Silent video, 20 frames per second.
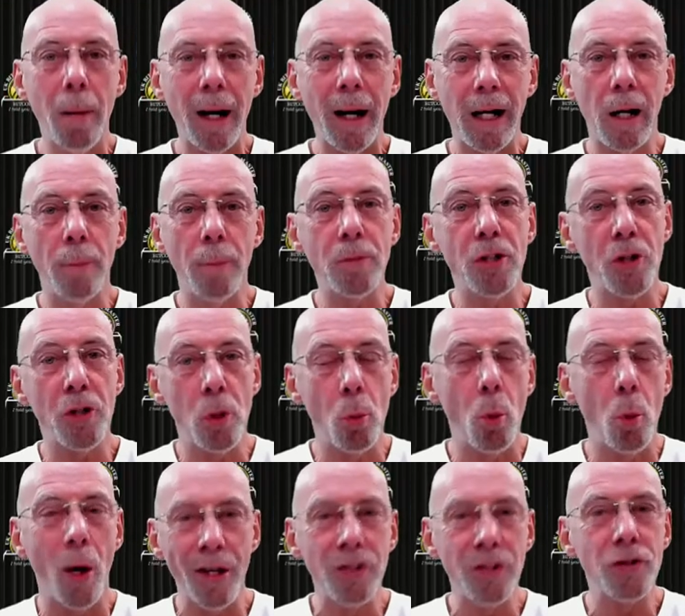back up to the
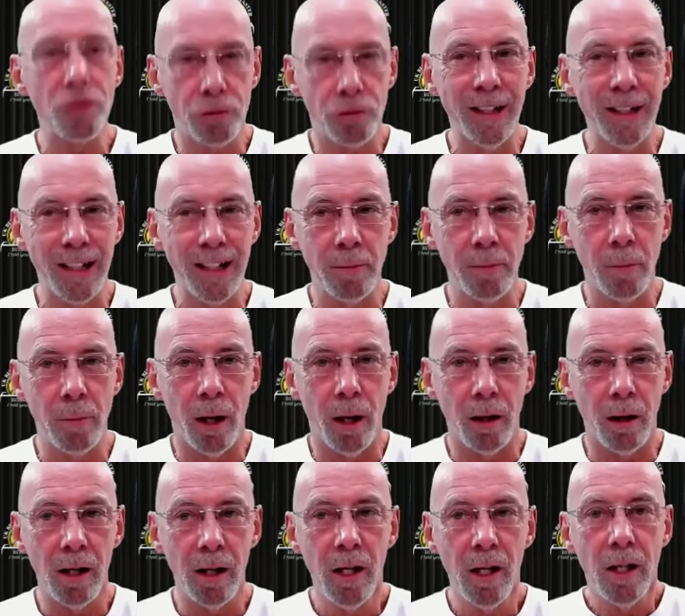1 trillion
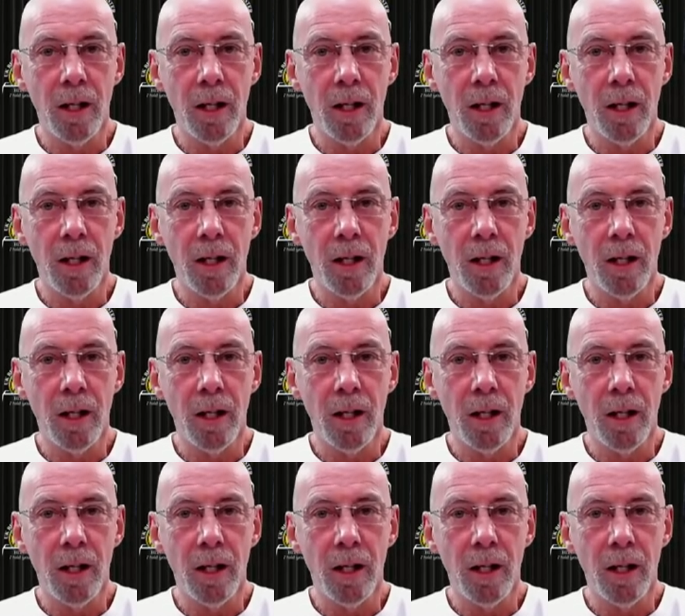mark.